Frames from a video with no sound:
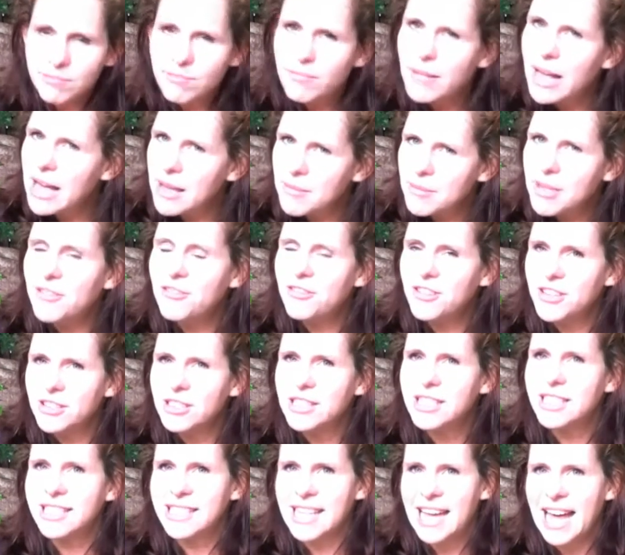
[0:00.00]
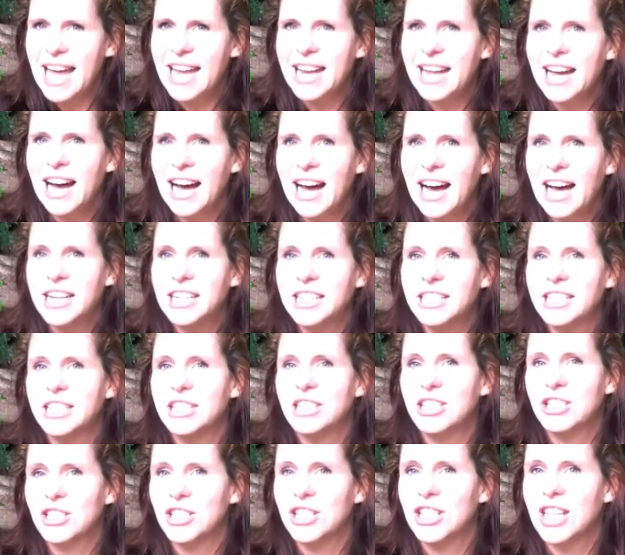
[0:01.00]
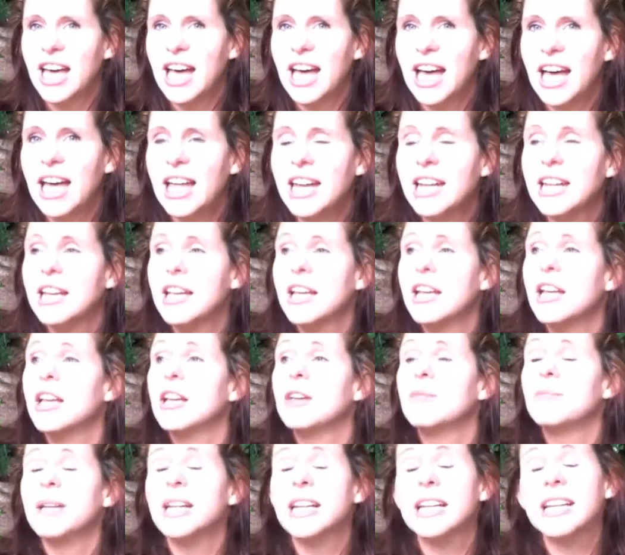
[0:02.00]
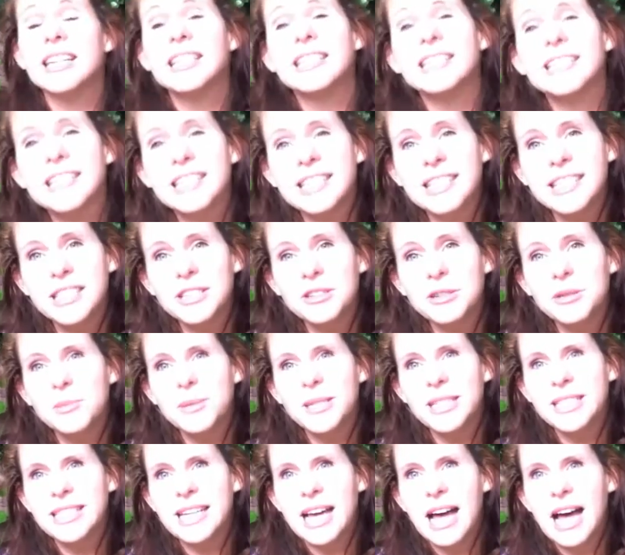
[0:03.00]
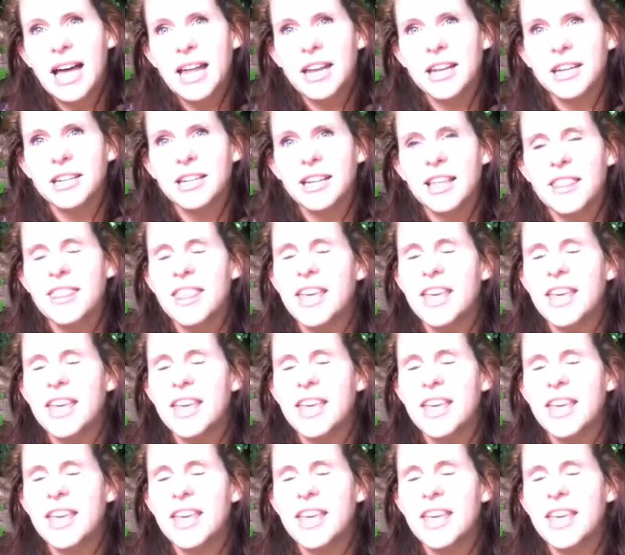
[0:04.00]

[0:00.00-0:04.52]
maybe it feels a tad harder to do that, but it can still be done.